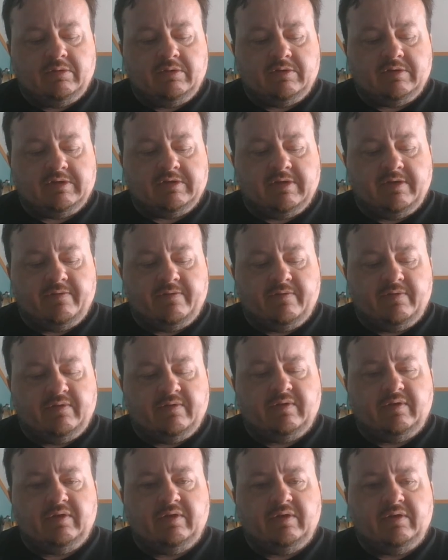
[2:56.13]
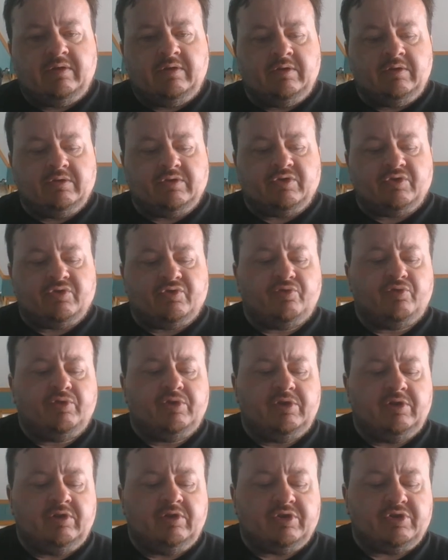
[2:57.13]
70-inch
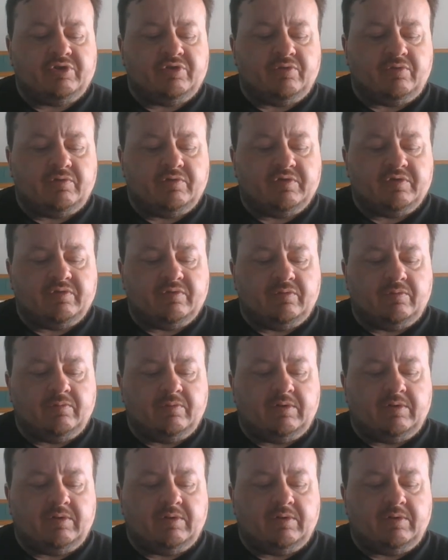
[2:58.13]
reach also,